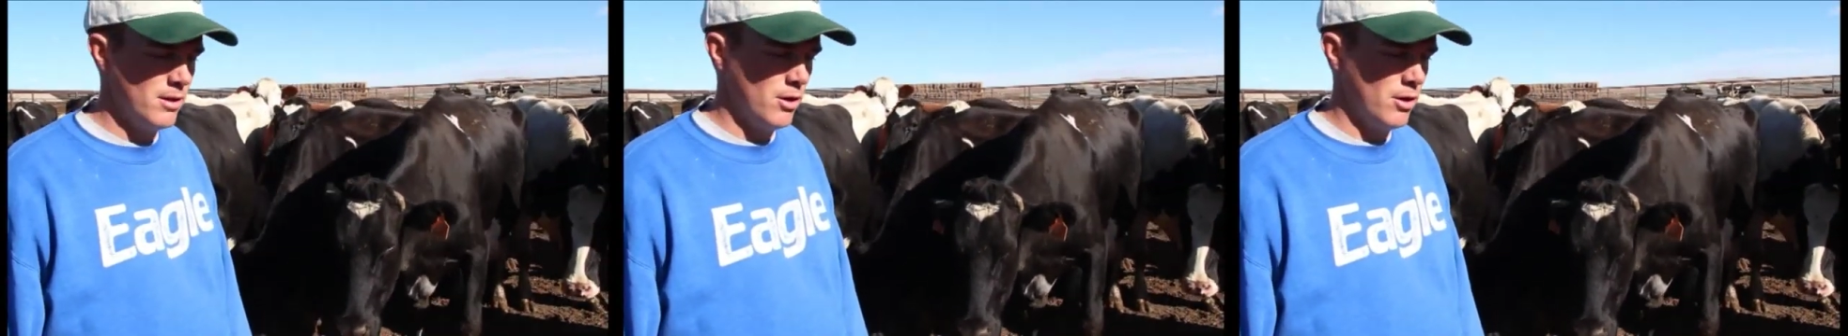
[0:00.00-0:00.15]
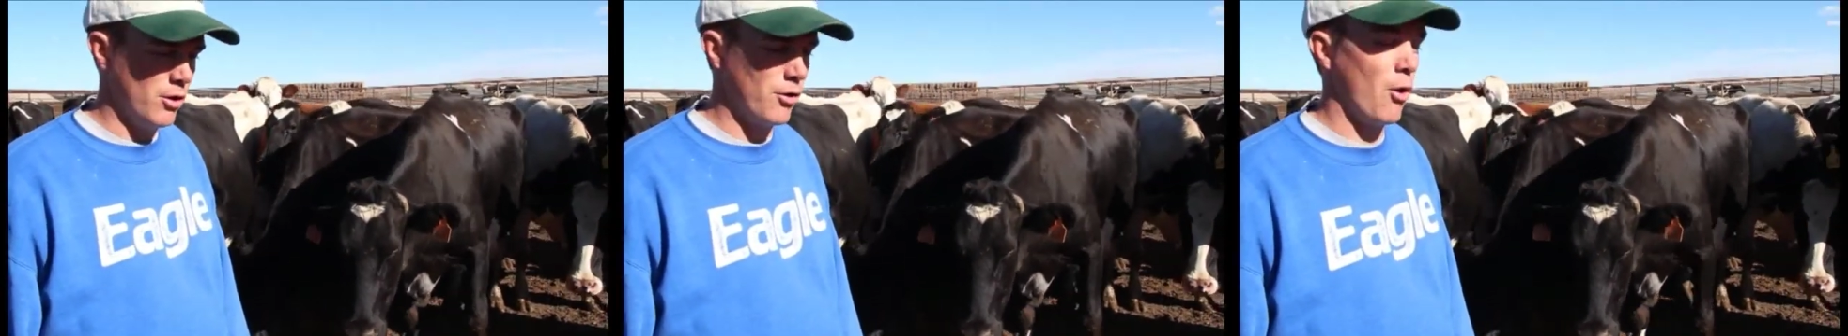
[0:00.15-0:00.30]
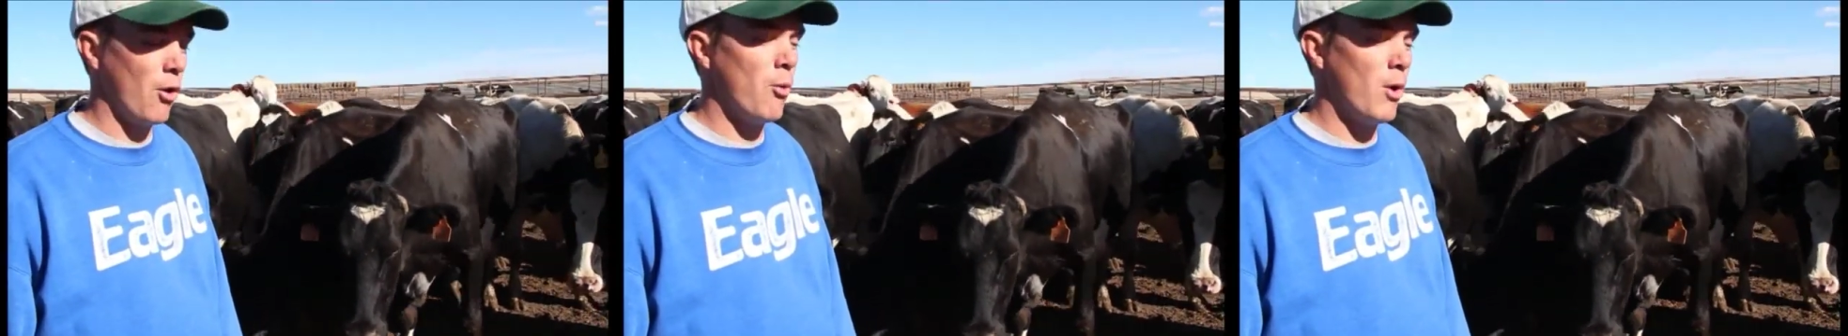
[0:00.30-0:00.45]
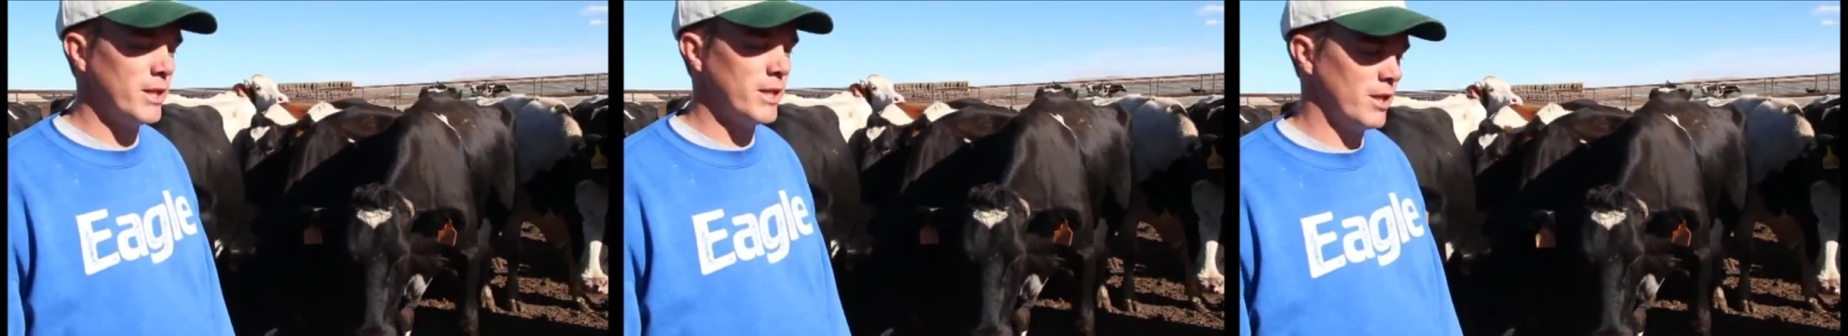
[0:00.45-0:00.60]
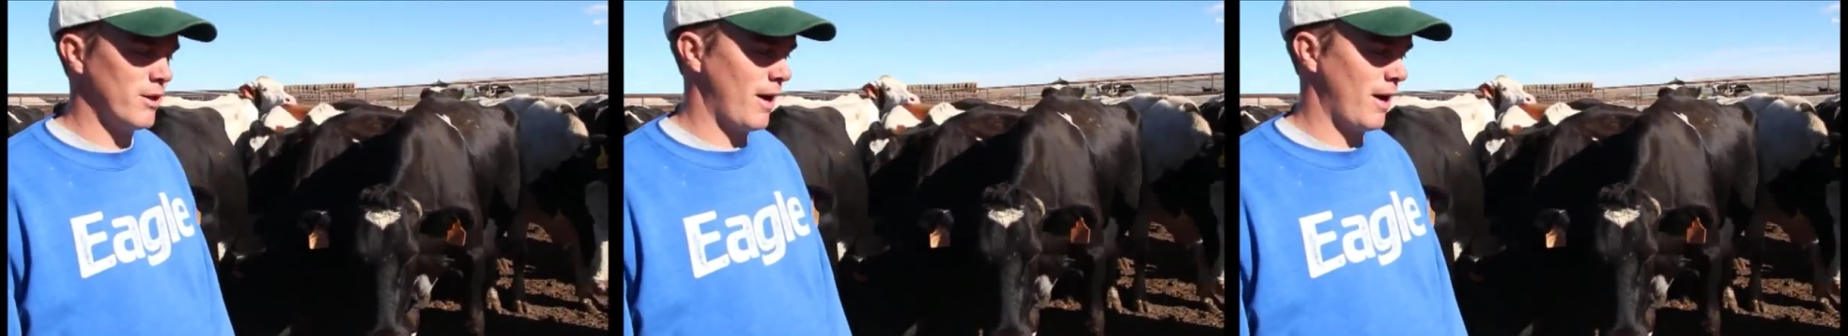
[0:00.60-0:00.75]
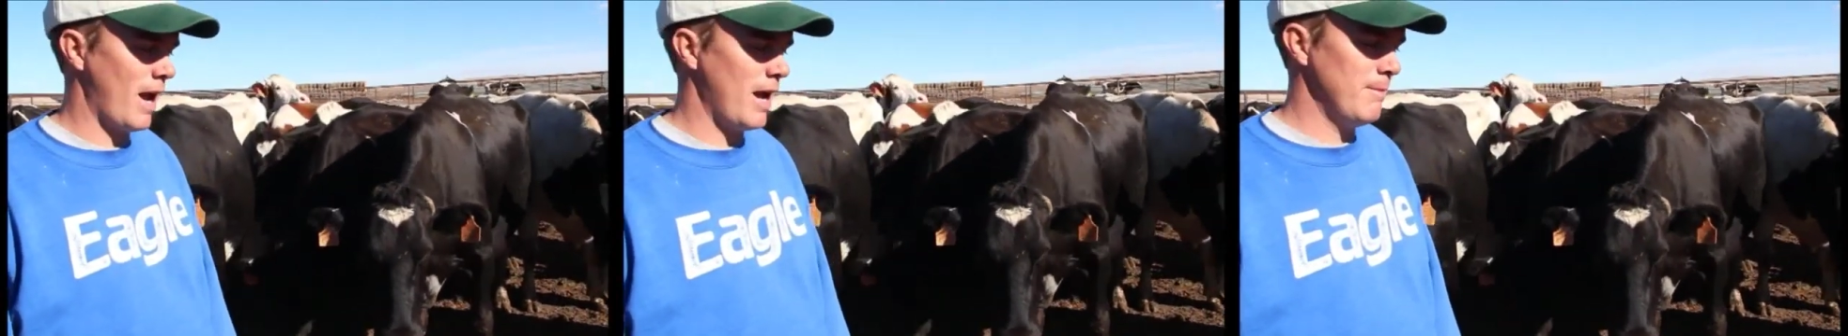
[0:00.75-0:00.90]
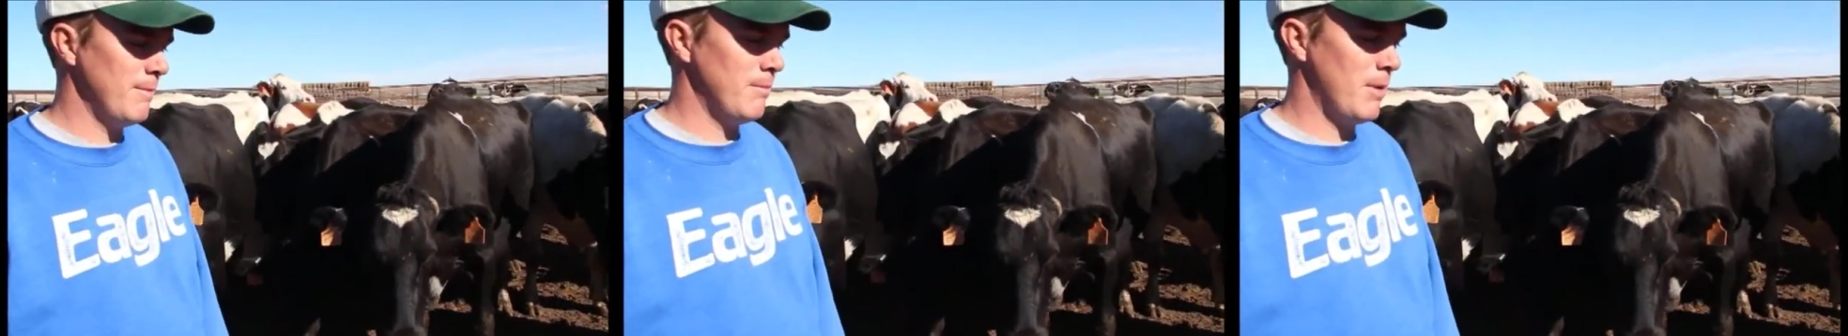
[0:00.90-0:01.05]
or no, 1 year
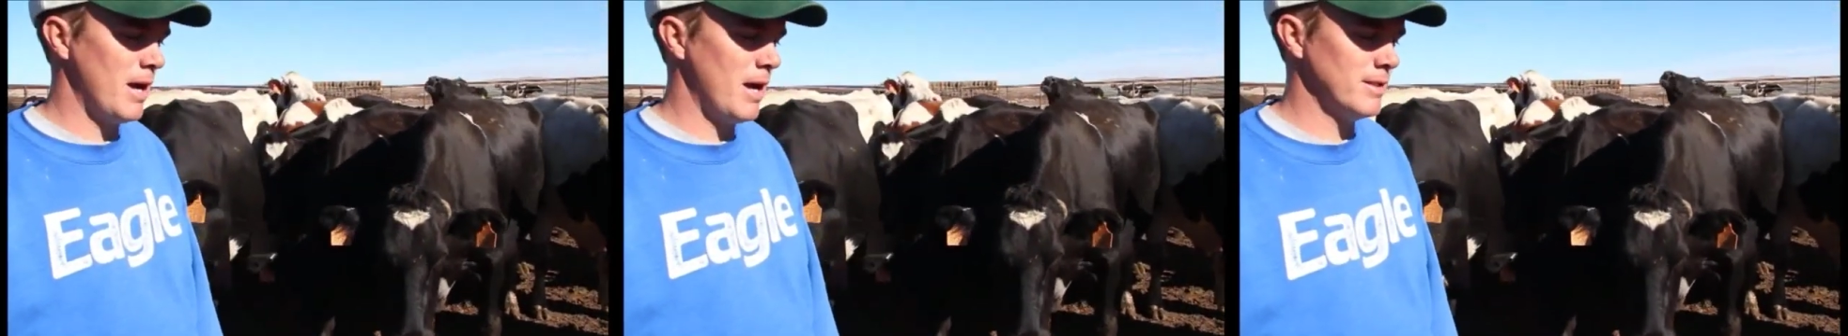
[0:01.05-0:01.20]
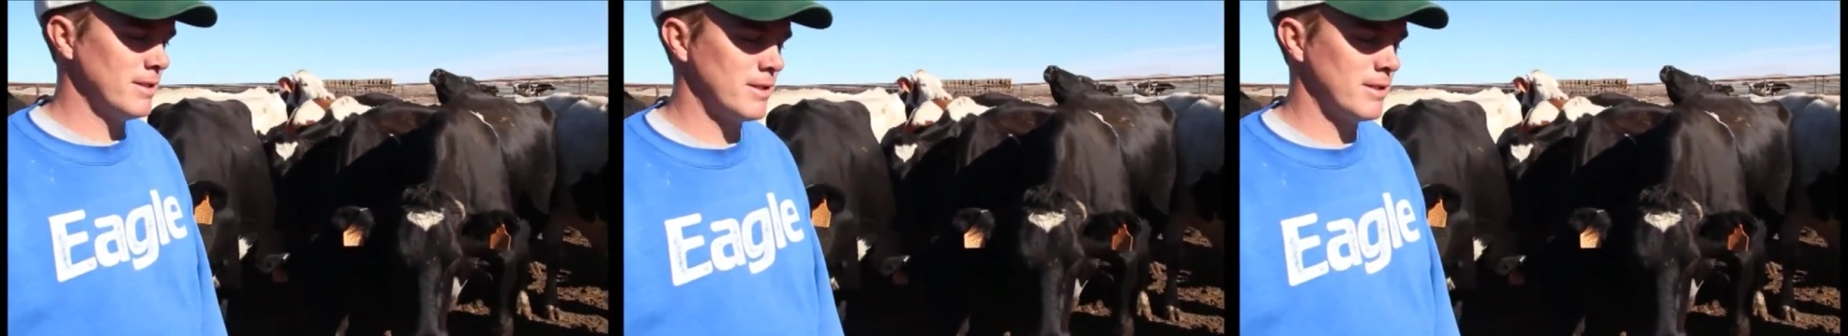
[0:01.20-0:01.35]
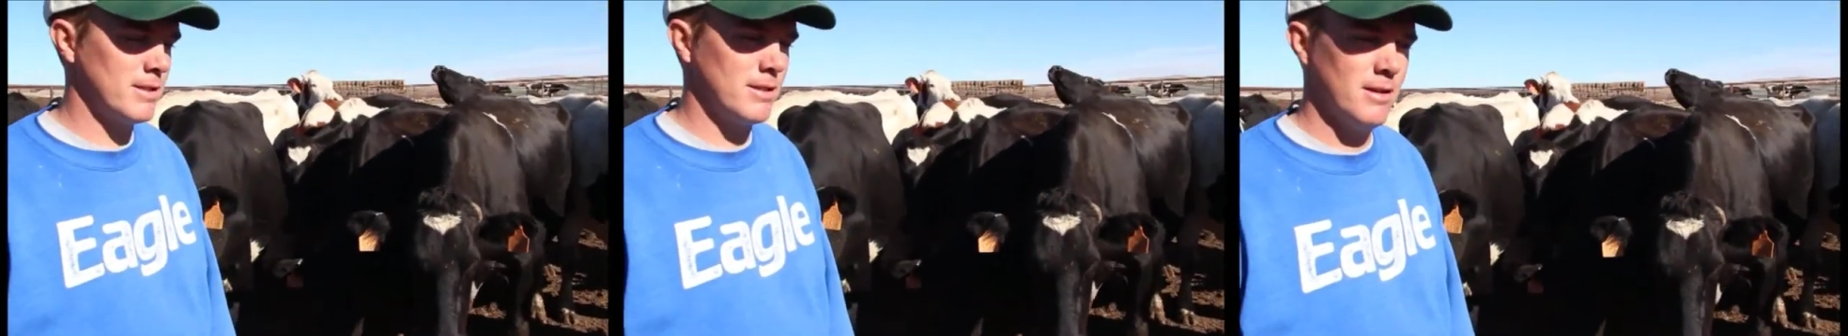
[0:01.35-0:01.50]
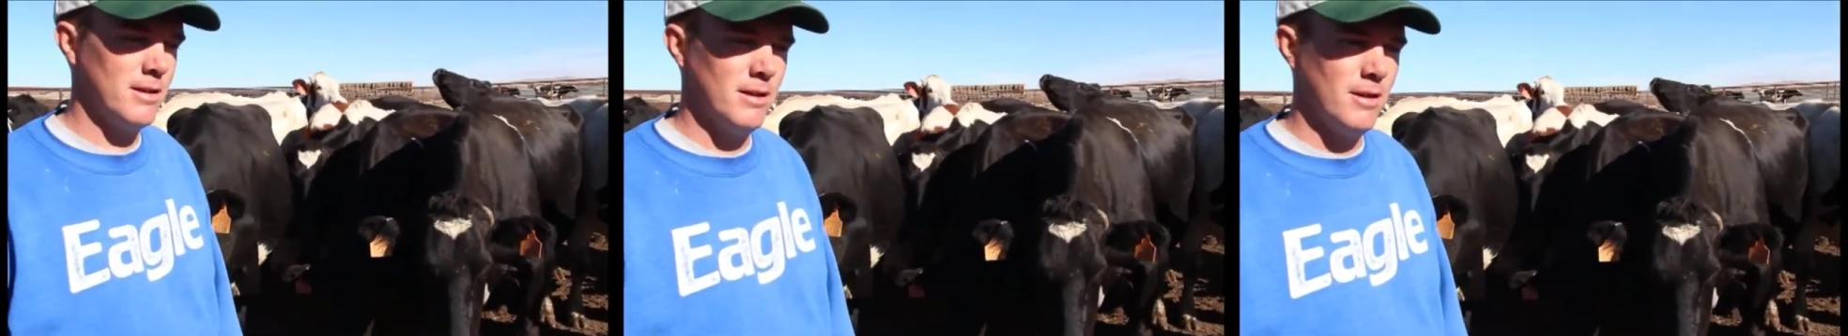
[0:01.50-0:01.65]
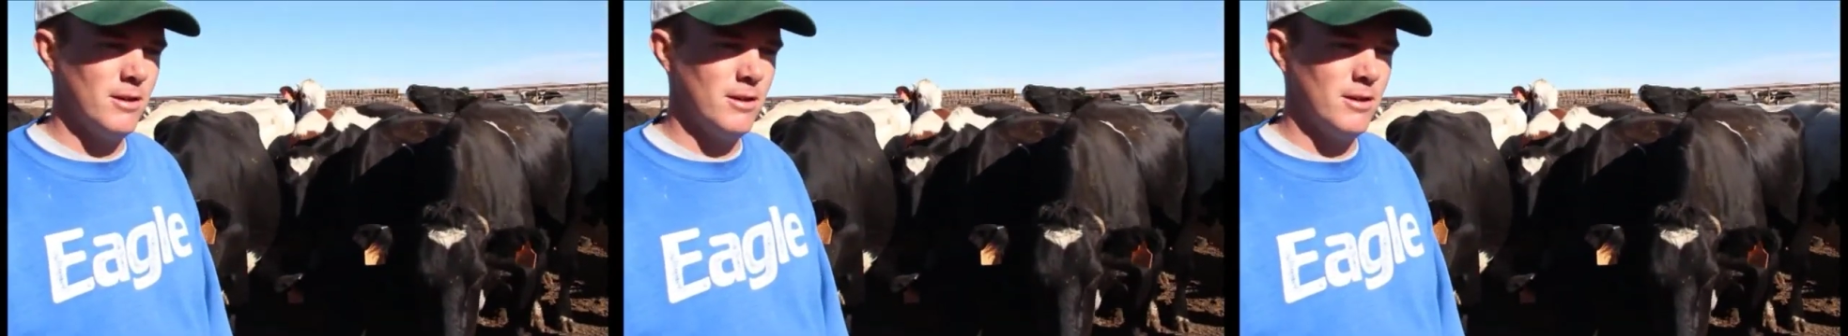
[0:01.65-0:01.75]
8 months,